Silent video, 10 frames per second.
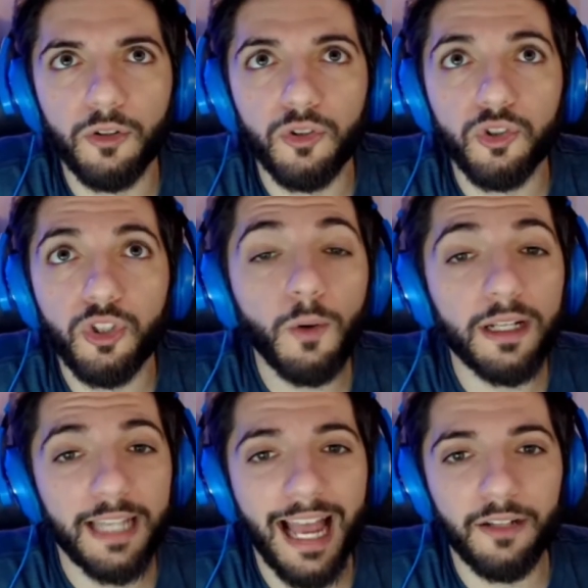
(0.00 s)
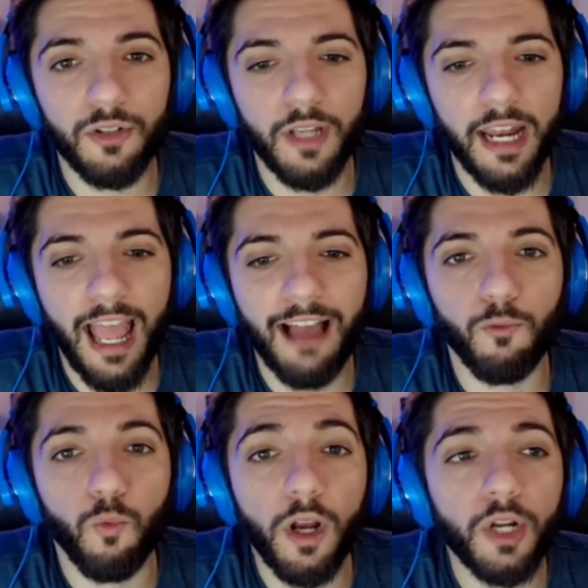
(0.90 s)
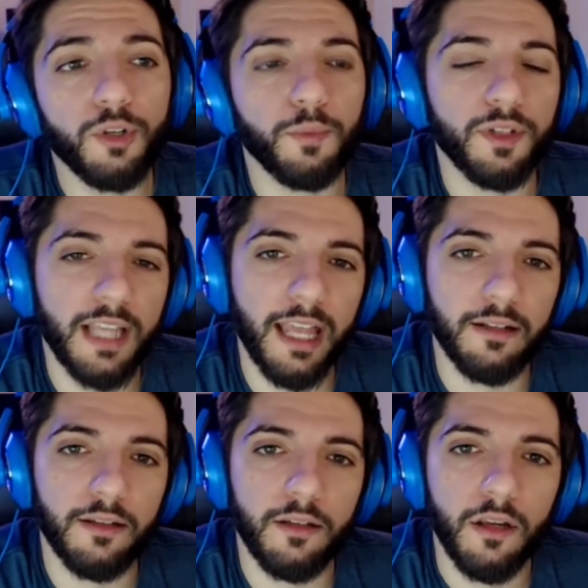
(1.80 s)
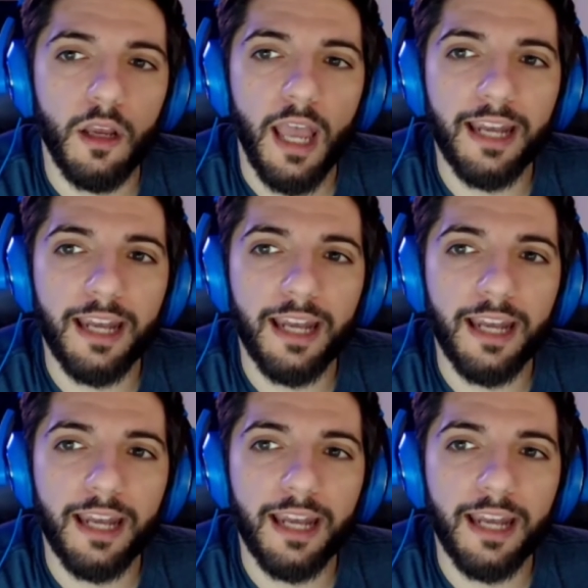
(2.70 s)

feel so attached and have 100%